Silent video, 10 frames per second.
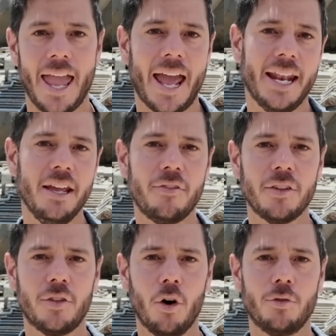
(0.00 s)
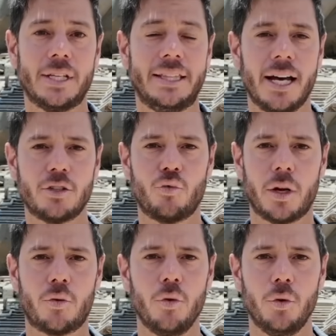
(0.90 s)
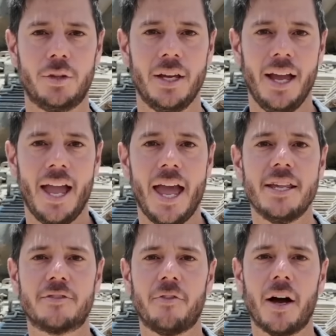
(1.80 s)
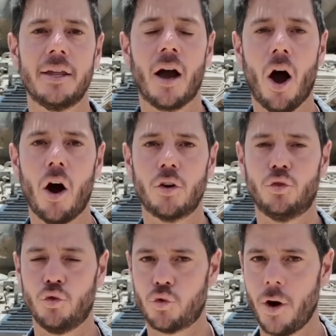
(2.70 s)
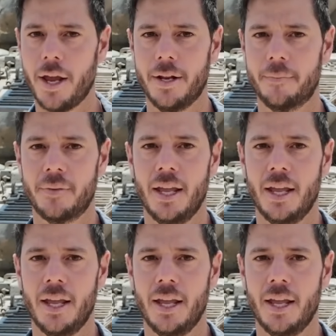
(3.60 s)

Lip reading: and even those it does recruit, it is finding hard to train.